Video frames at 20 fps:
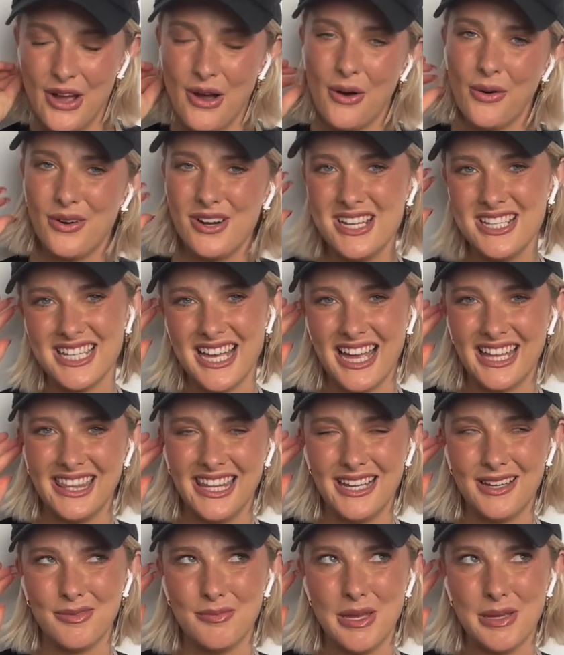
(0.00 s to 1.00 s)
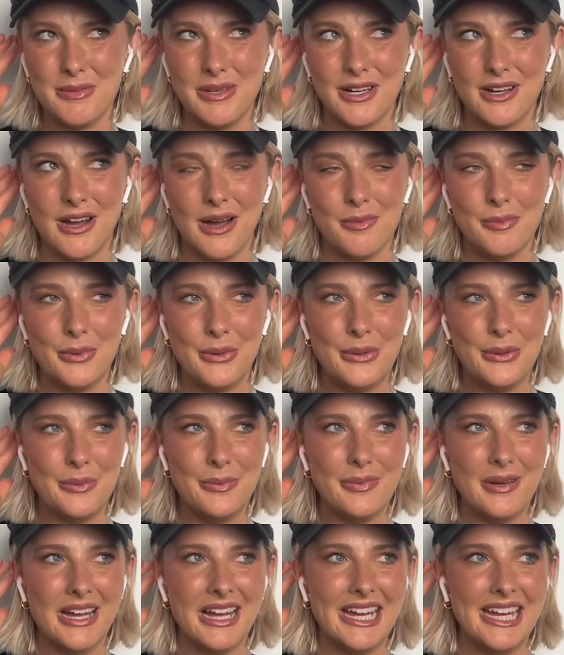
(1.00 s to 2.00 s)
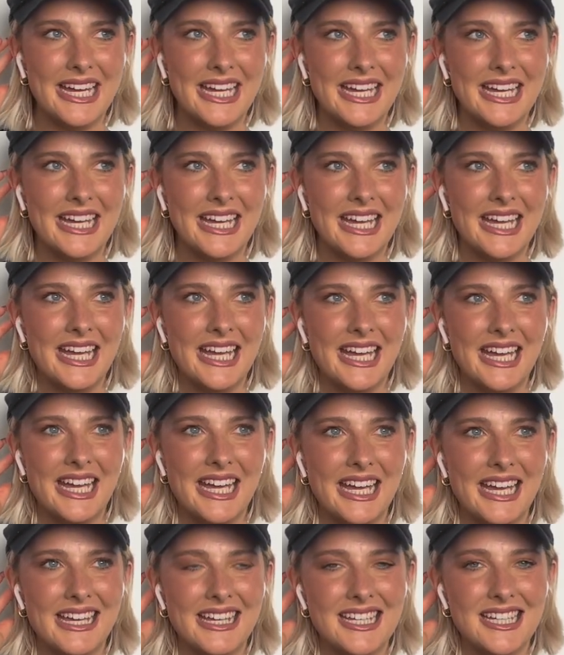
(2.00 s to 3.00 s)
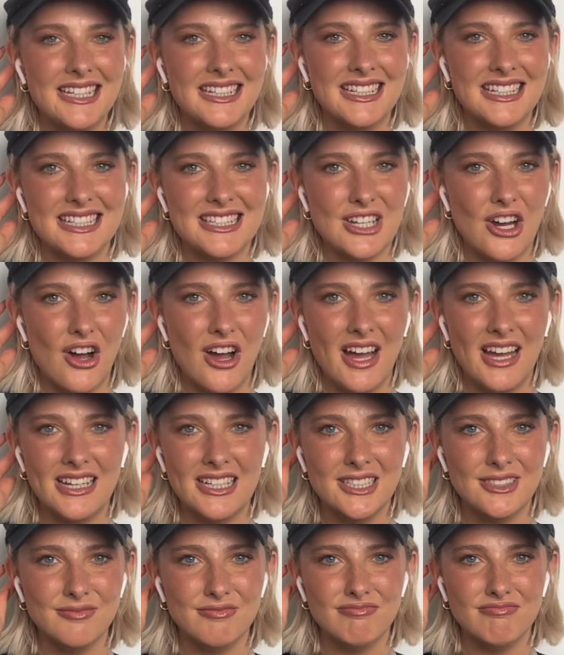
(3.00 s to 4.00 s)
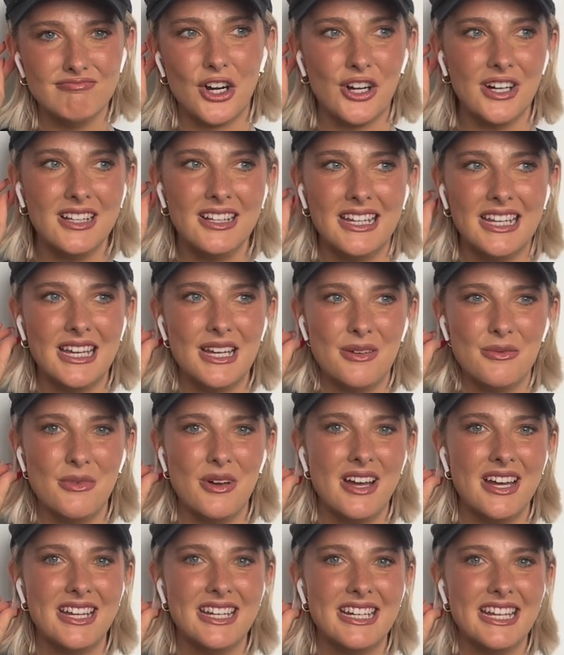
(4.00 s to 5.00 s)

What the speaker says: Or he's had like maybe a couple, but he's not currently in one.